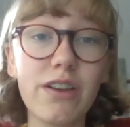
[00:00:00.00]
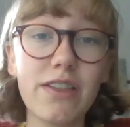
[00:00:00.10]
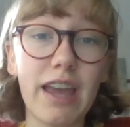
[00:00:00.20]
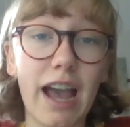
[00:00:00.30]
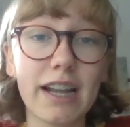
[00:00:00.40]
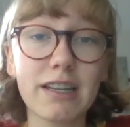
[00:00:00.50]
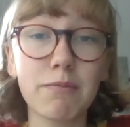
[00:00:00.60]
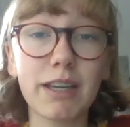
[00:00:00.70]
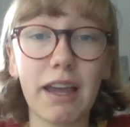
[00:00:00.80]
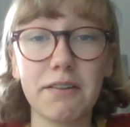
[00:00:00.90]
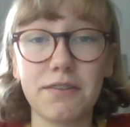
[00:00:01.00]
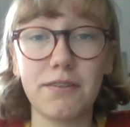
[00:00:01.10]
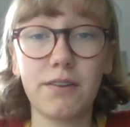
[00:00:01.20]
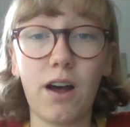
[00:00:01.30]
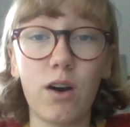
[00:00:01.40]
the Academic Council
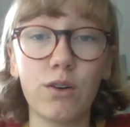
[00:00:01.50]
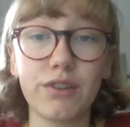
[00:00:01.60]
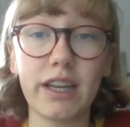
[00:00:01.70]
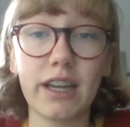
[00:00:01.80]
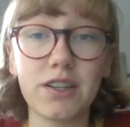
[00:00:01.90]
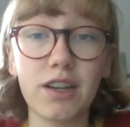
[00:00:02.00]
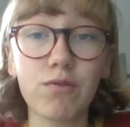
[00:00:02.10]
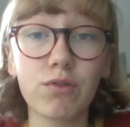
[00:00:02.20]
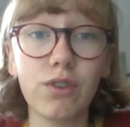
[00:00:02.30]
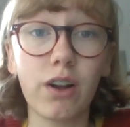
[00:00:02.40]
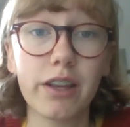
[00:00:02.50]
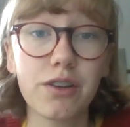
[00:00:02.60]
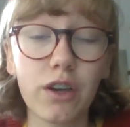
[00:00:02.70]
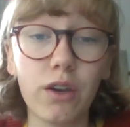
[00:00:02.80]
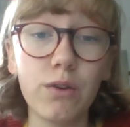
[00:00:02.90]
are holding a General
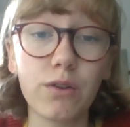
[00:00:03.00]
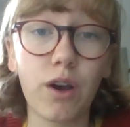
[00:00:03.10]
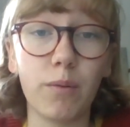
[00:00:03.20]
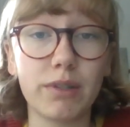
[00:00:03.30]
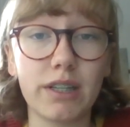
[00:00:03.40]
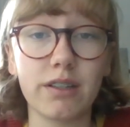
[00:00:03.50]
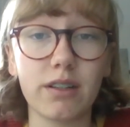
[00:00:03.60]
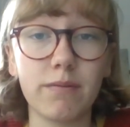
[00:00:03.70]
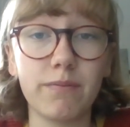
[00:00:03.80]
Knowledge Kahoot competition.